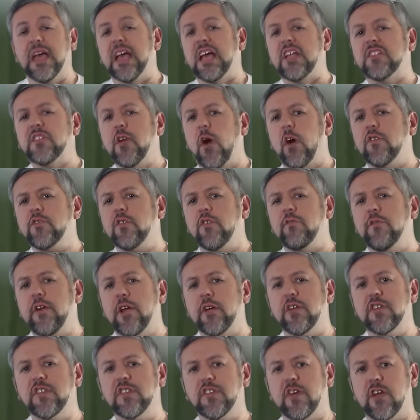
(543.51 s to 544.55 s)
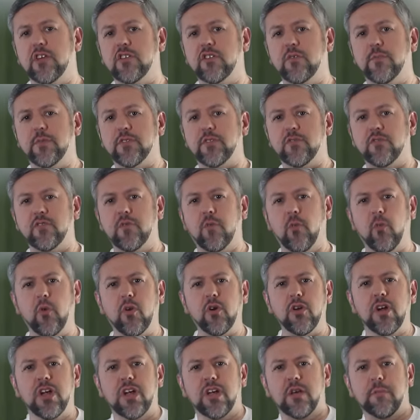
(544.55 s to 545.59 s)
It's also very subtle, but there are
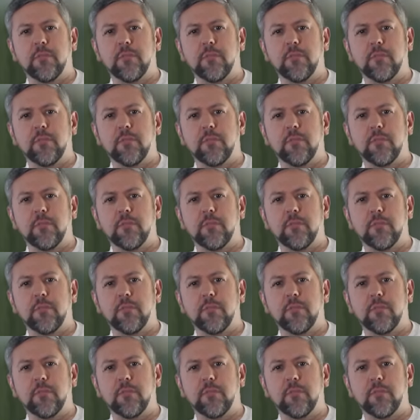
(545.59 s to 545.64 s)
more